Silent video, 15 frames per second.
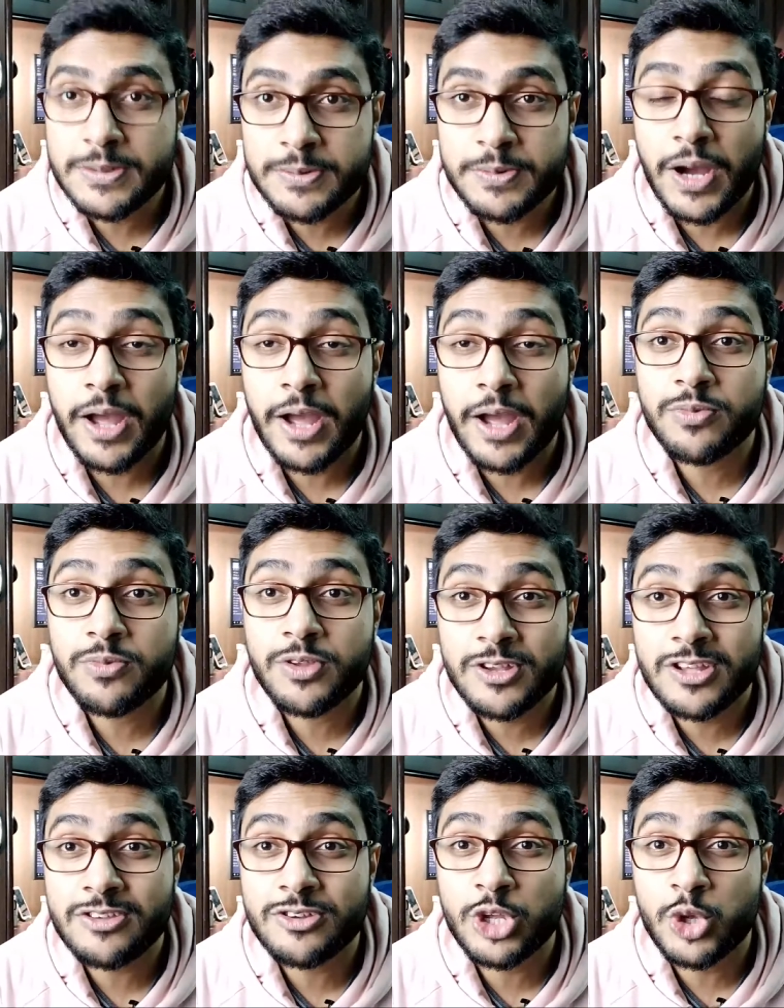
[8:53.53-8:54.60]
I am
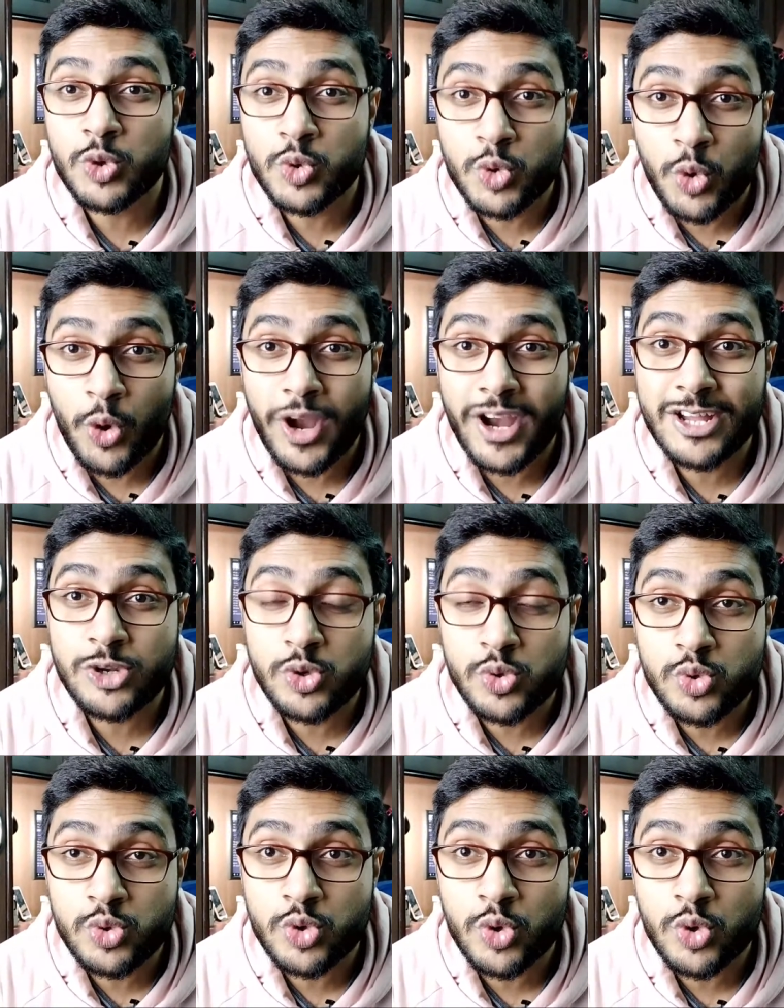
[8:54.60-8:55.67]
suggesting you to go ahead
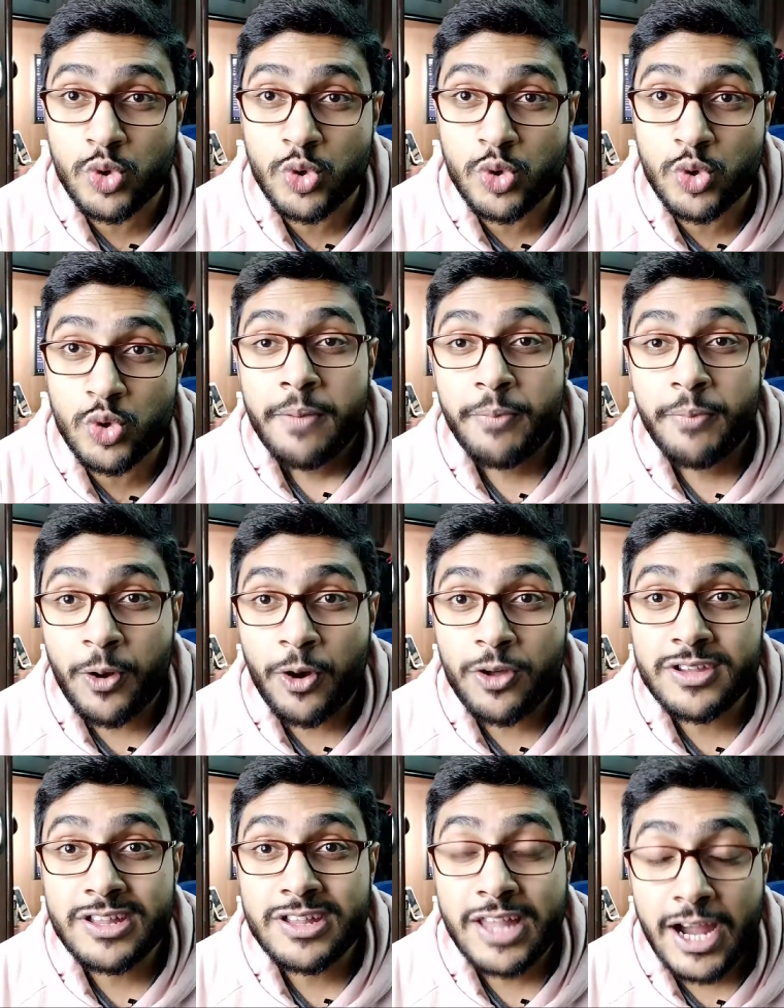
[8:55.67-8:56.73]
and do so
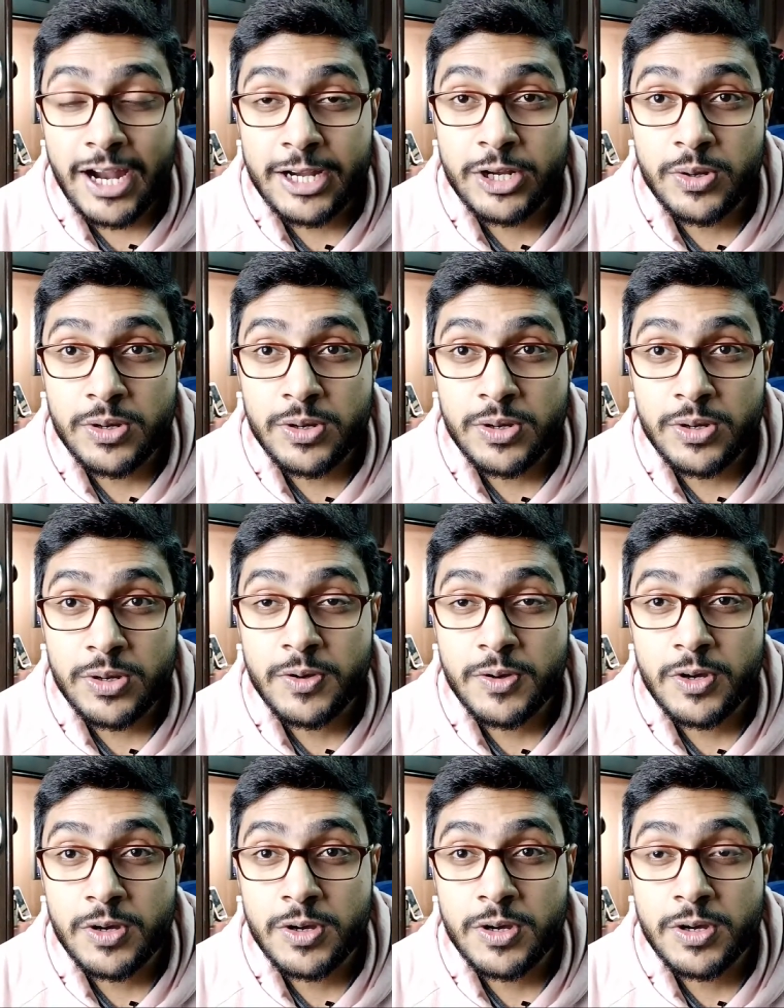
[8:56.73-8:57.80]
because in that uh,
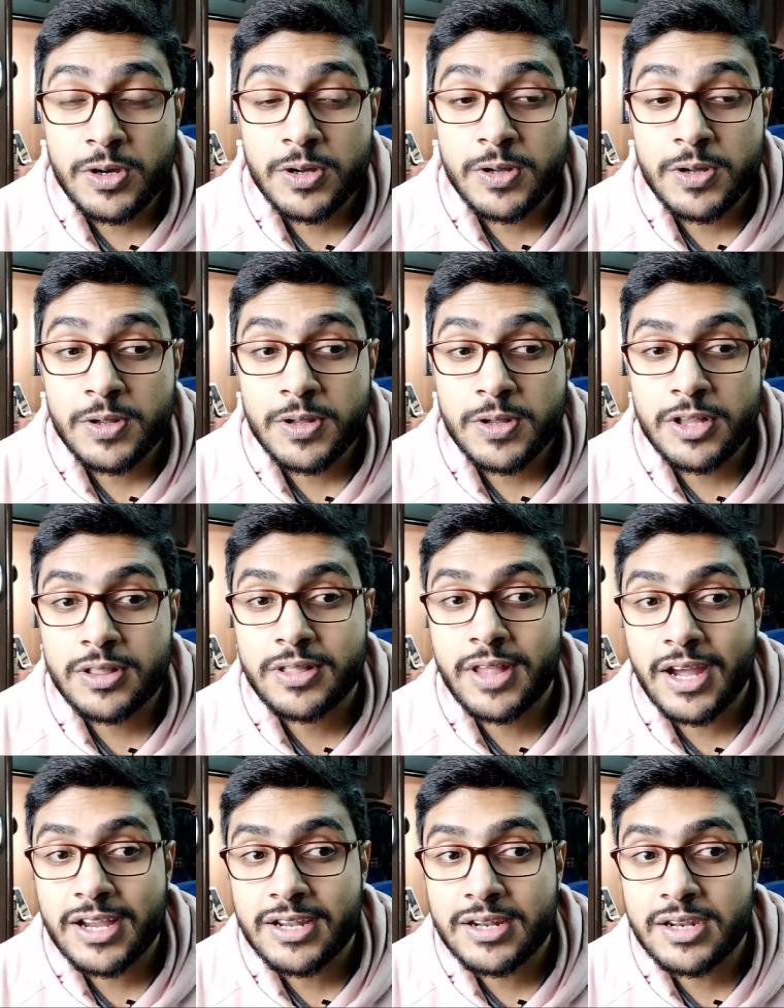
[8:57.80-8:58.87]
uh, in
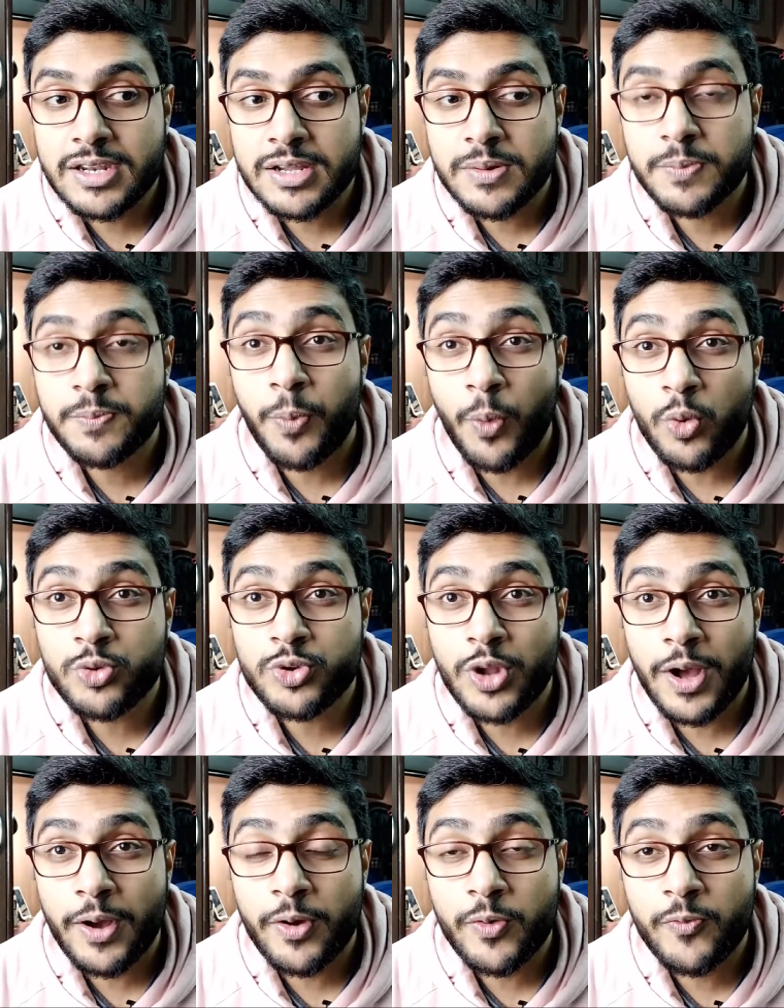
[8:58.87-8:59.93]
that uh, post uh,
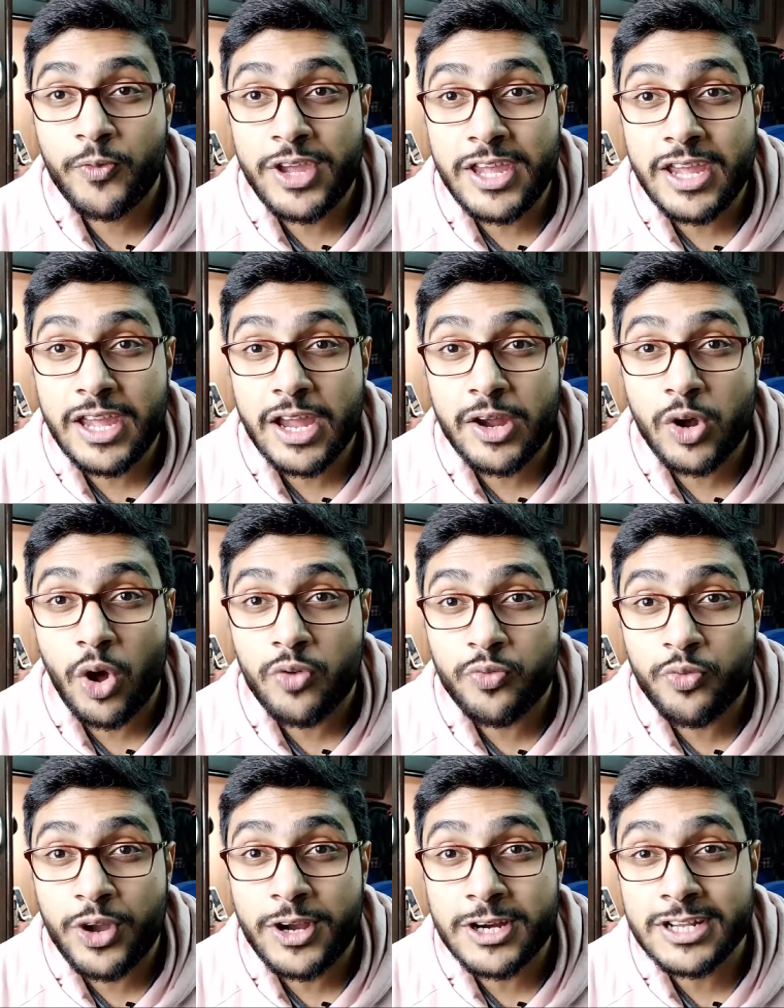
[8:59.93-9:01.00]
we
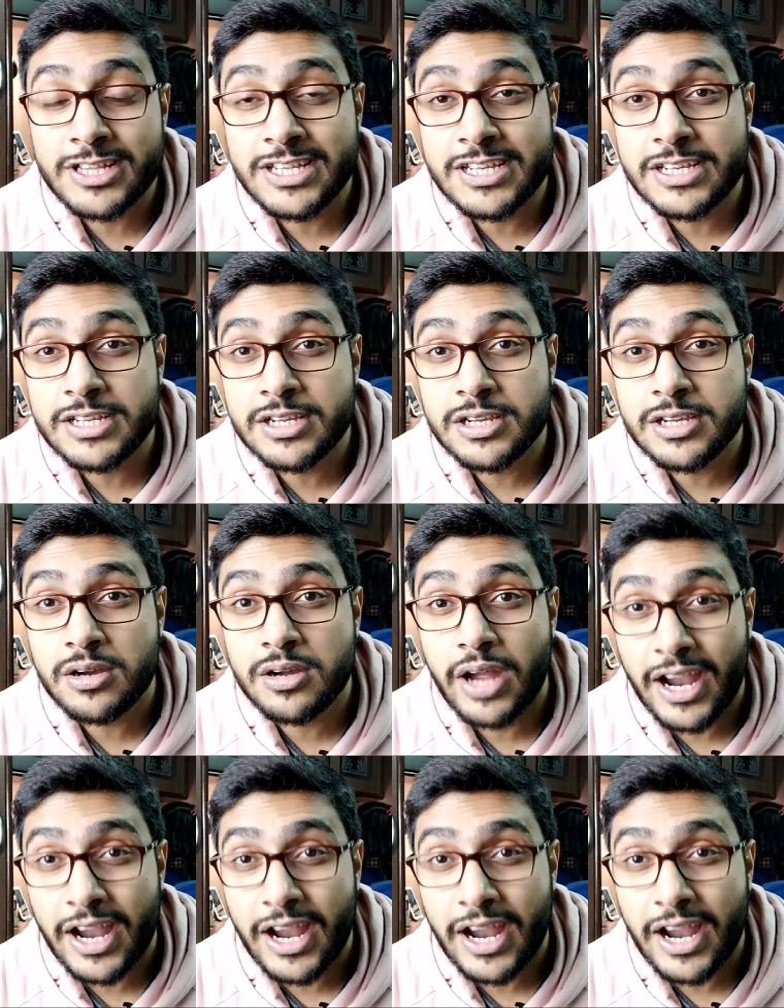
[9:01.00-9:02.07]
configured the uh,
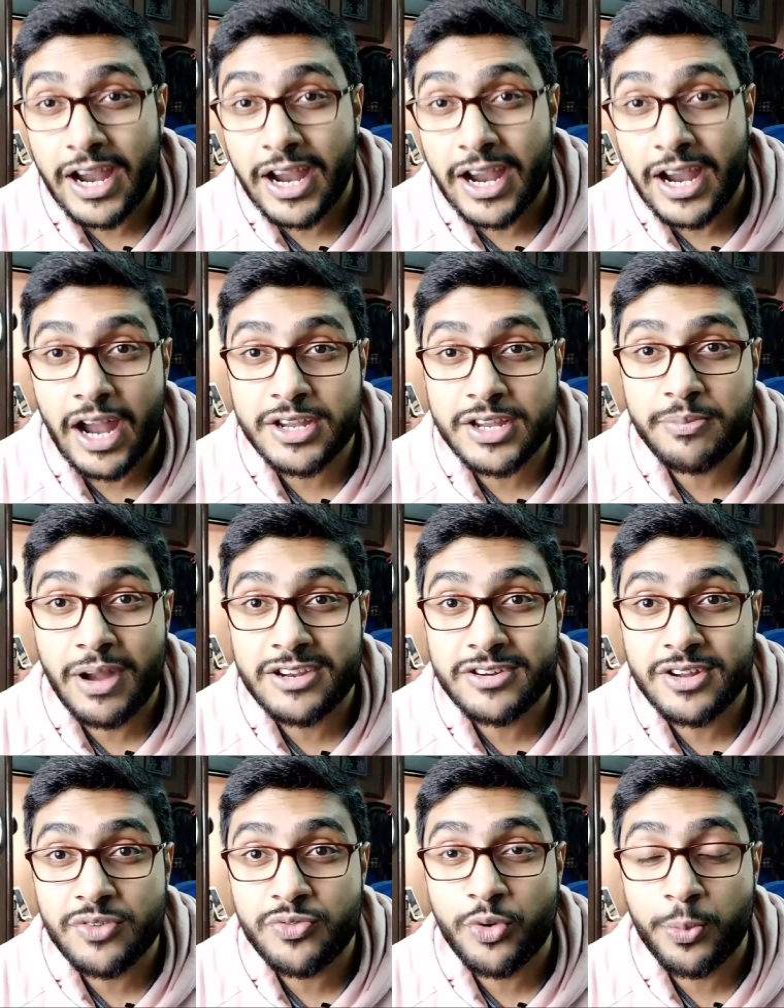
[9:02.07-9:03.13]
editor atom
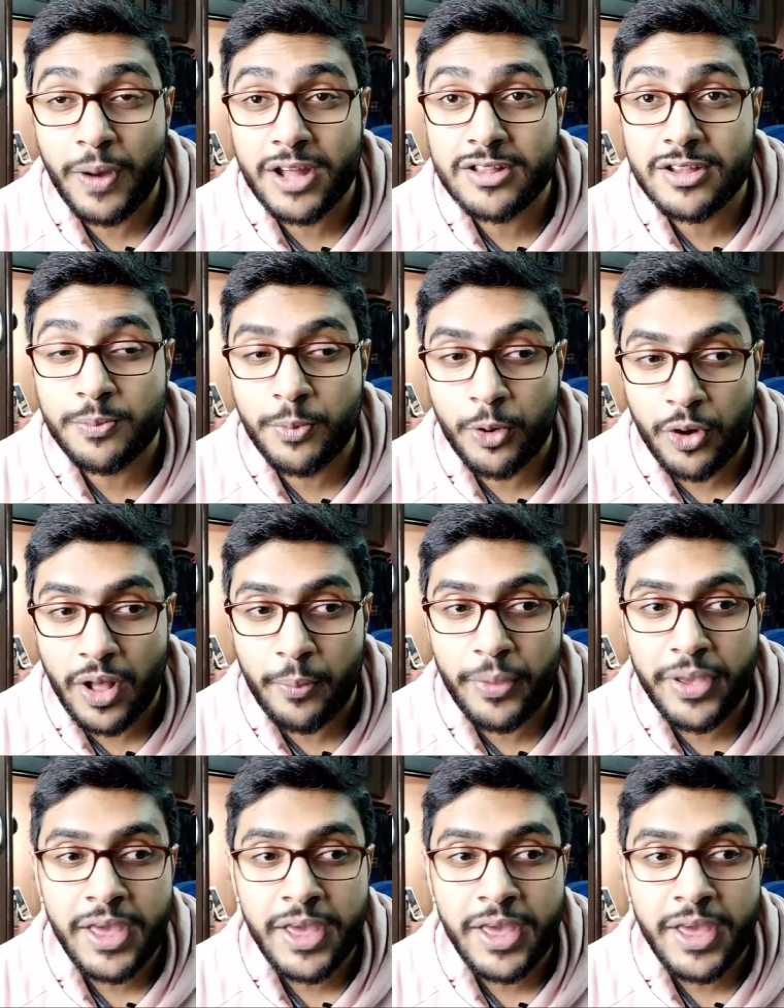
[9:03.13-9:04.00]
editor for python programming